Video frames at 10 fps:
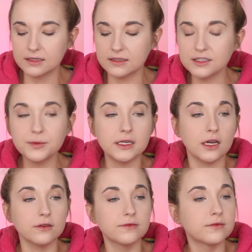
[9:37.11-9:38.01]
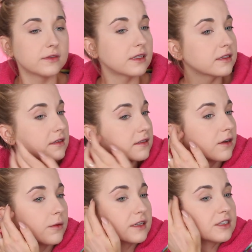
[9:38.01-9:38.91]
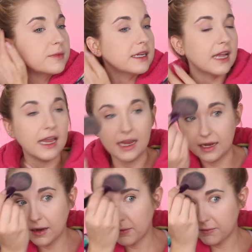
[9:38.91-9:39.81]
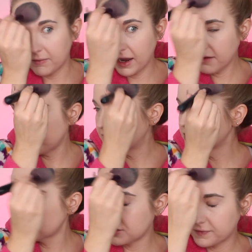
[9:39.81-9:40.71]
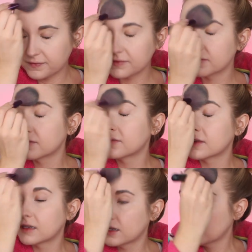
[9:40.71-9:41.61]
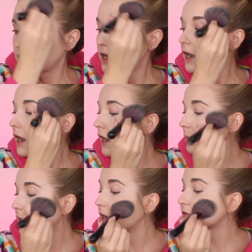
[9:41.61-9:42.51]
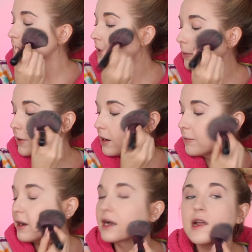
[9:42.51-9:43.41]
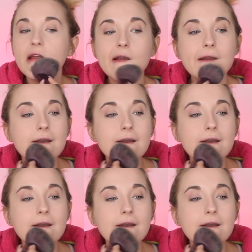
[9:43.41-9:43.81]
Since we know this is going to be a matte finish, I might have to pop out my